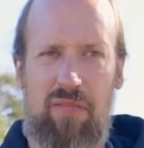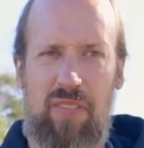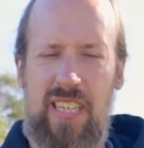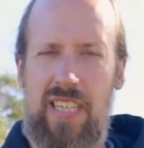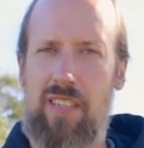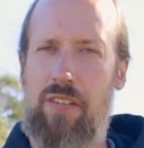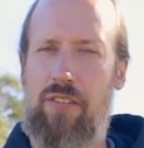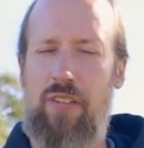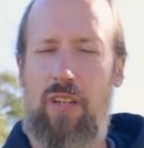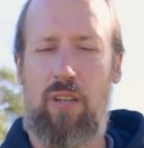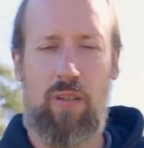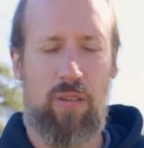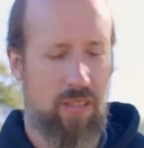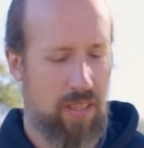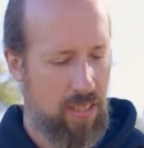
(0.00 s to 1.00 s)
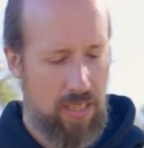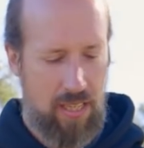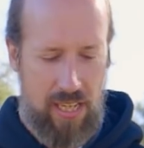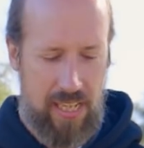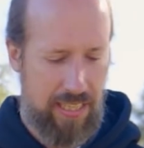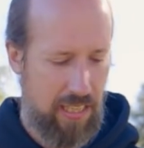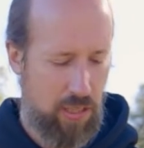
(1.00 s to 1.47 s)
feet or so.
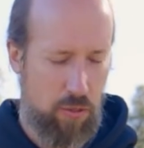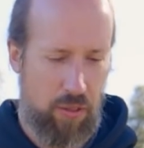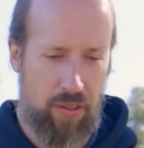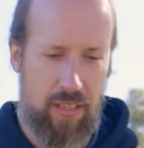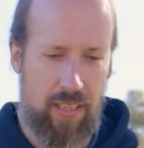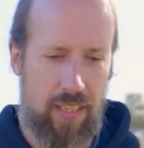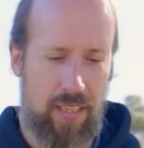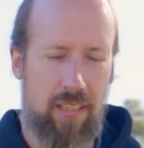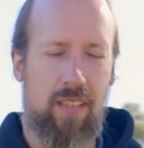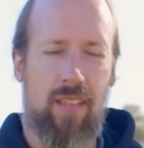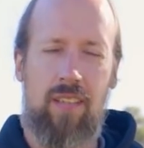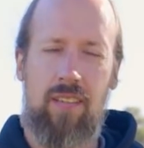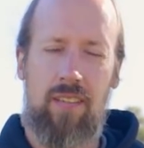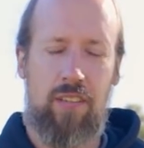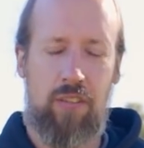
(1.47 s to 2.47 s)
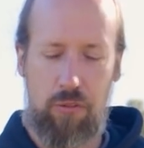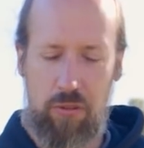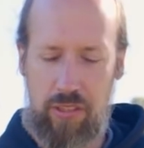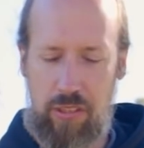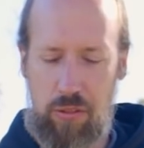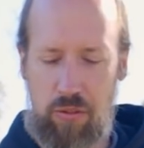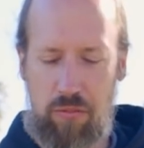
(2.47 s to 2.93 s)
I go with,
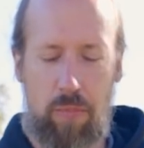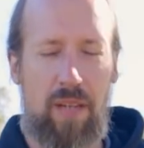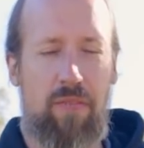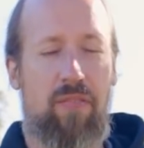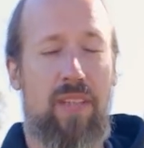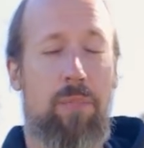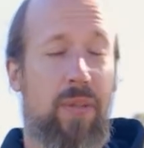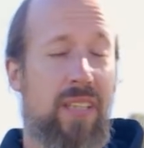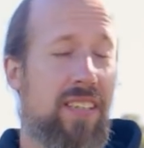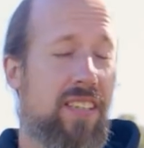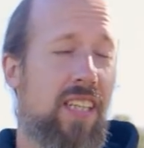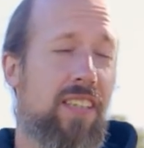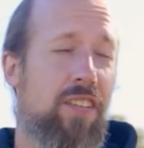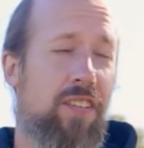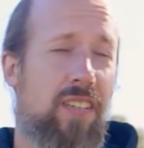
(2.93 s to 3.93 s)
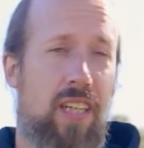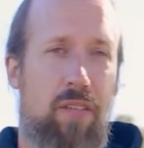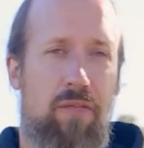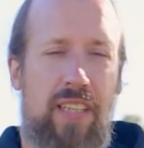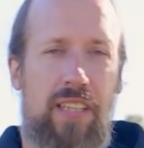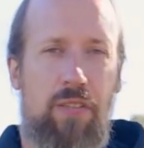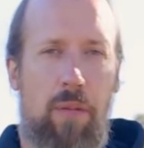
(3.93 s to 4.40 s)
usually use for my flippy and touch stuff,
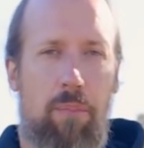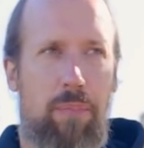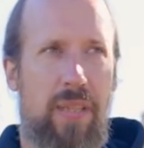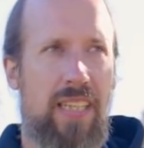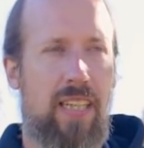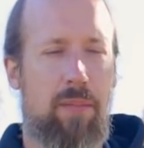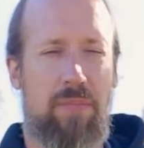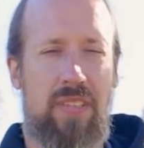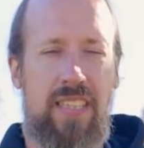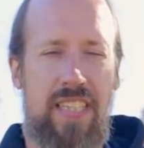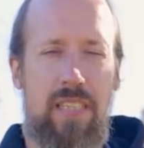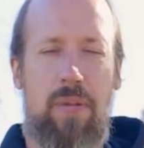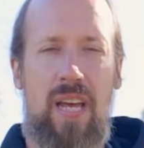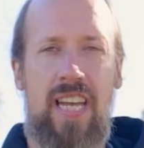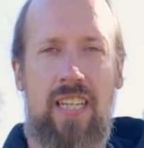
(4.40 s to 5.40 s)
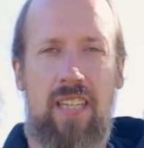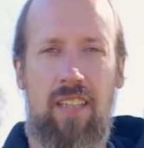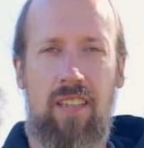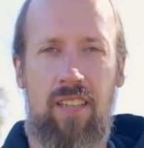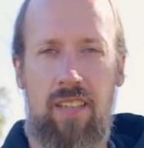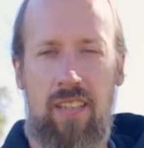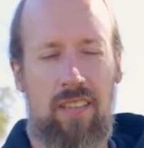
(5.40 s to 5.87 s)
I use a beat up
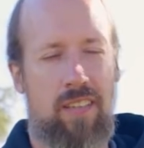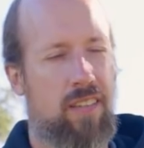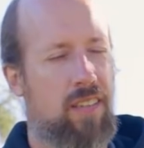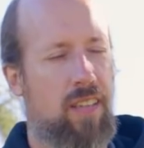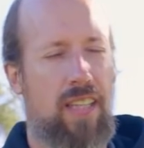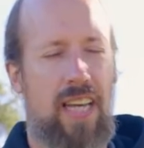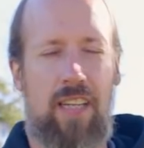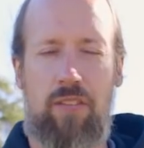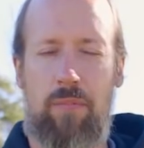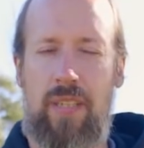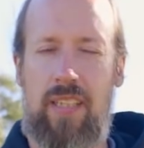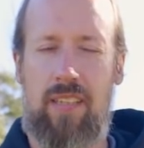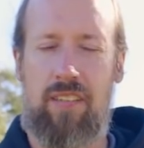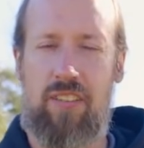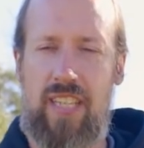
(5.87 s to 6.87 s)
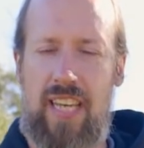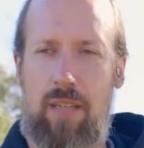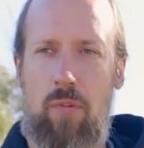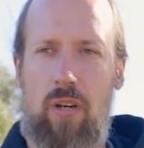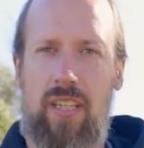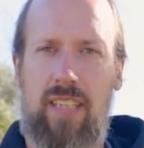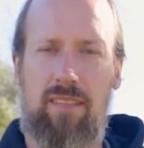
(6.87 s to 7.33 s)
D-banger. Just allows me to set
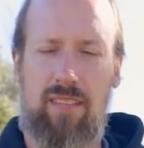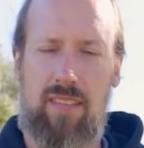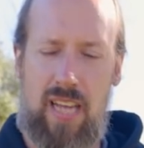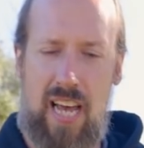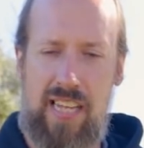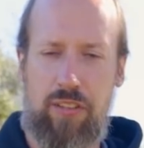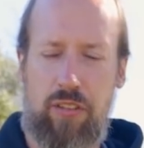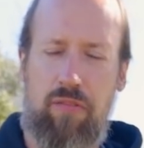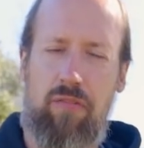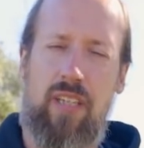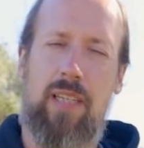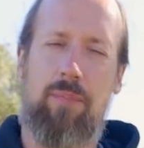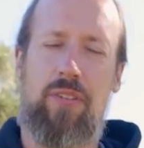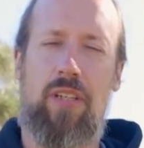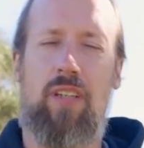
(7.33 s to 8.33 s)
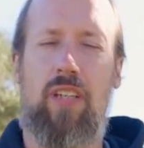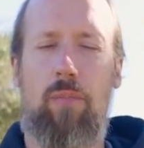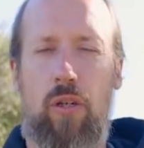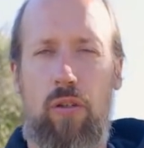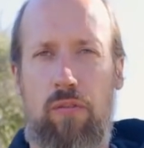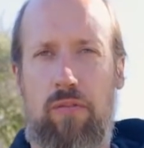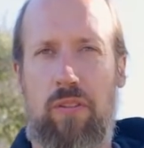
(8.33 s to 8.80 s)
them on a hyzer flip, turn them
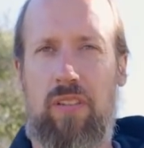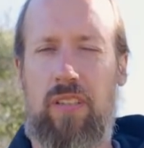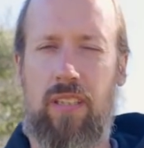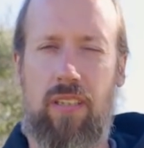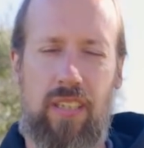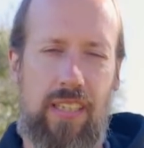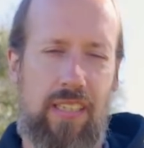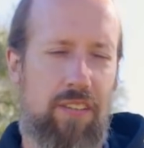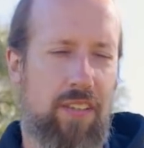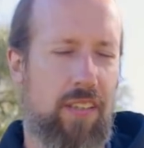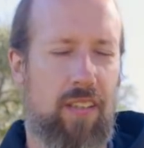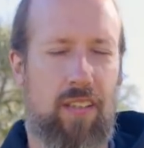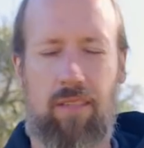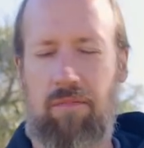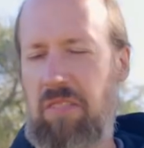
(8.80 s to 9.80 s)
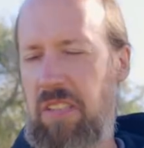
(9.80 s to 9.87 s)
over a little easier.